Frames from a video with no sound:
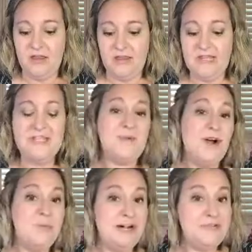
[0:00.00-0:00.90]
these were
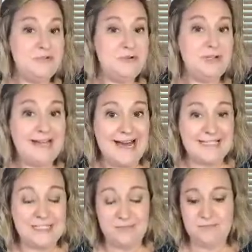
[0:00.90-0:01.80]
our Prize Patrol
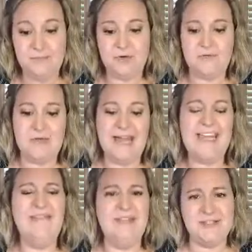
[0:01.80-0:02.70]
I
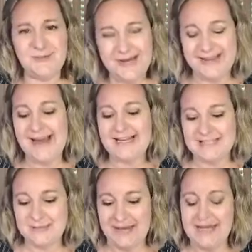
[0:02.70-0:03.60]
gave these away
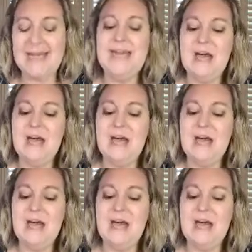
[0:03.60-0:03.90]
last week,